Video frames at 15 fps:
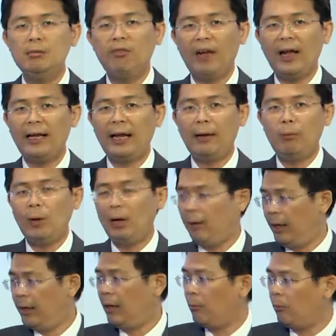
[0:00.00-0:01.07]
fare that well,
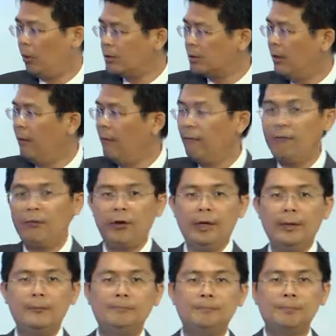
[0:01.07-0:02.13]
and that was
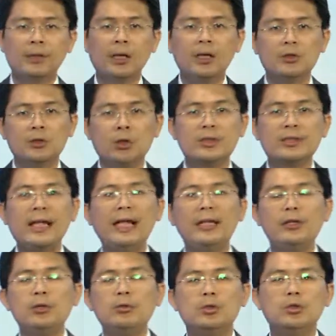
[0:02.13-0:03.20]
Freight. So stay
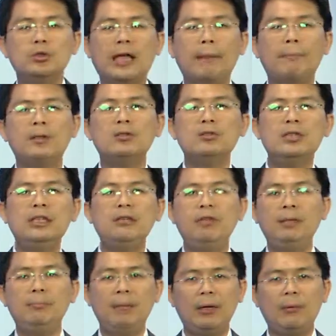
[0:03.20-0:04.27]
tuned to Capital
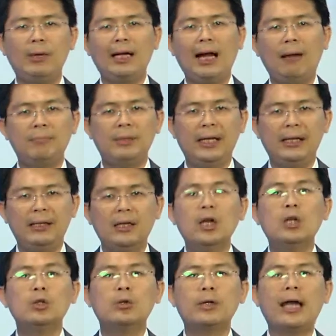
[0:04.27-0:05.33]
TV Midweek Update
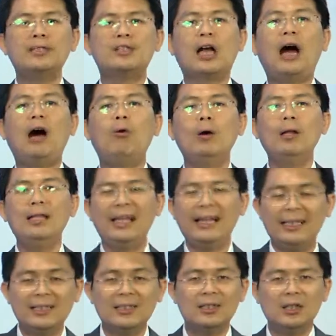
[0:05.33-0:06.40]
to catch our
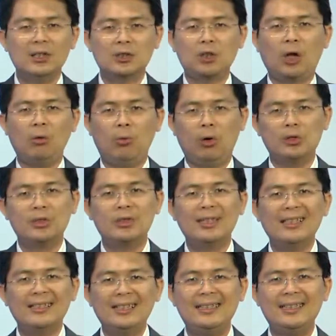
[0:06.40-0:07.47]
latest stock watch.
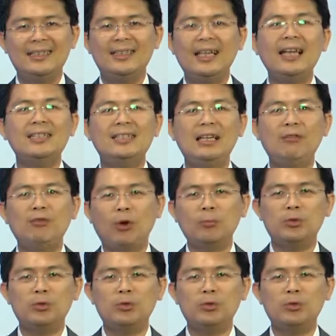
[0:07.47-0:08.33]
This is JC from